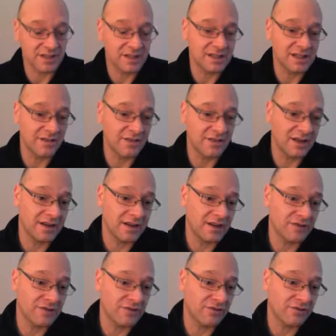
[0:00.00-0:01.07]
the dividend
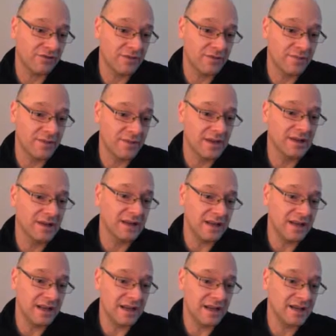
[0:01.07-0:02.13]
goes from
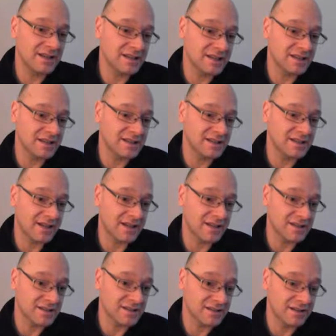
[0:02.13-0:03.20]
nearly 18
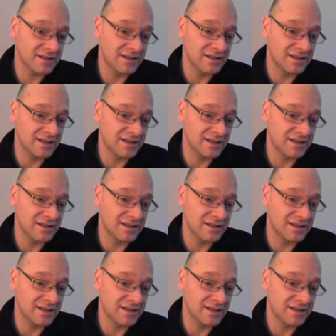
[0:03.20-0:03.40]
cents